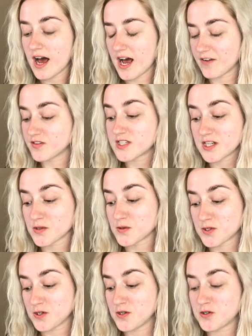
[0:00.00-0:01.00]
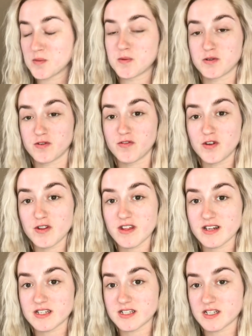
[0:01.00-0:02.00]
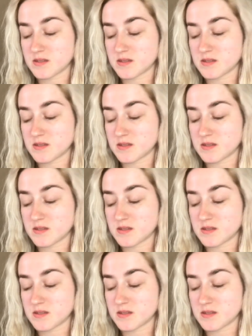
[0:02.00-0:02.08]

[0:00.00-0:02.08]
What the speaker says: I've seen loads of YouTubers review this,